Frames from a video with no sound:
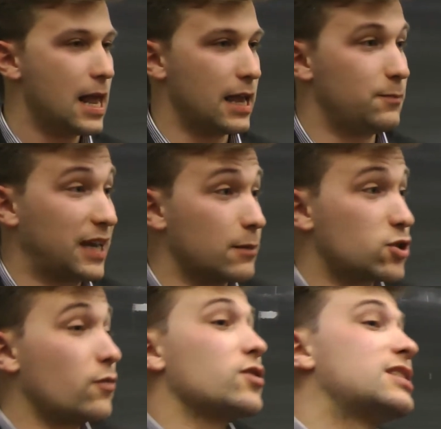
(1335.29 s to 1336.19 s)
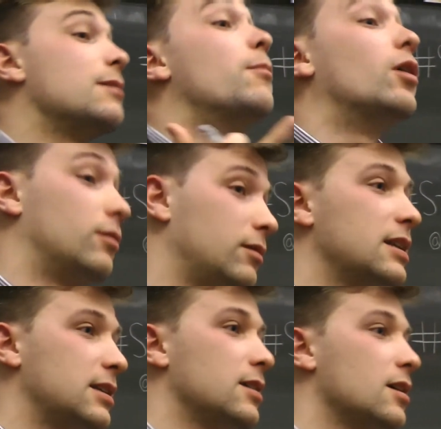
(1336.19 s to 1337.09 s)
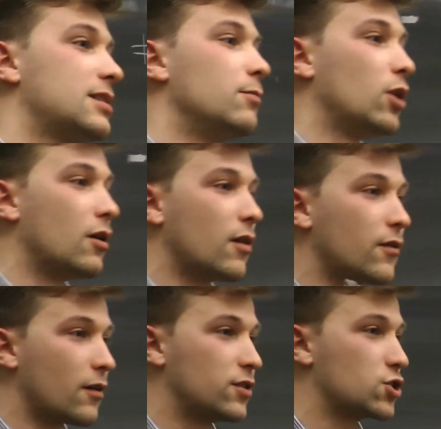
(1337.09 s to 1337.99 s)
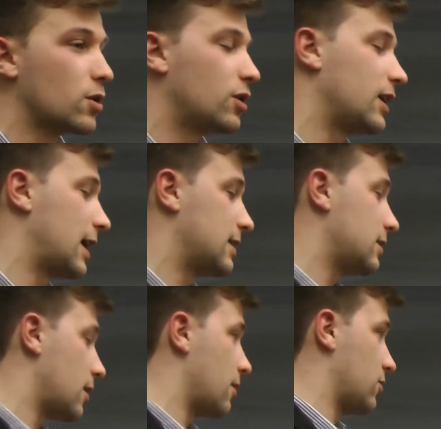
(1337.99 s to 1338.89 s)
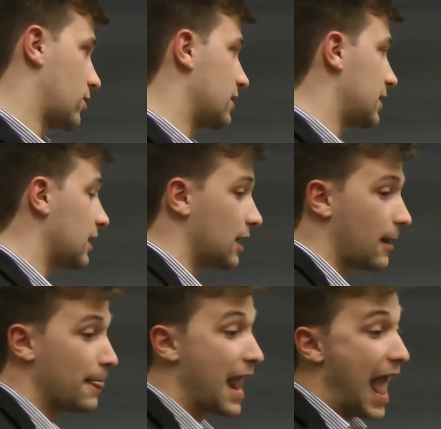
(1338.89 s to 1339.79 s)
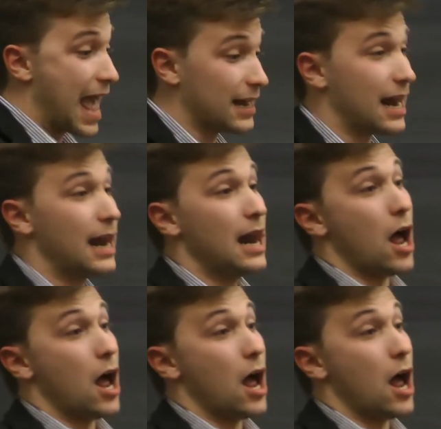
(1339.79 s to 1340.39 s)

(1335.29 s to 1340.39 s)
It became sort of a symbol. Let's say a symbol of the struggle against TransCanada, and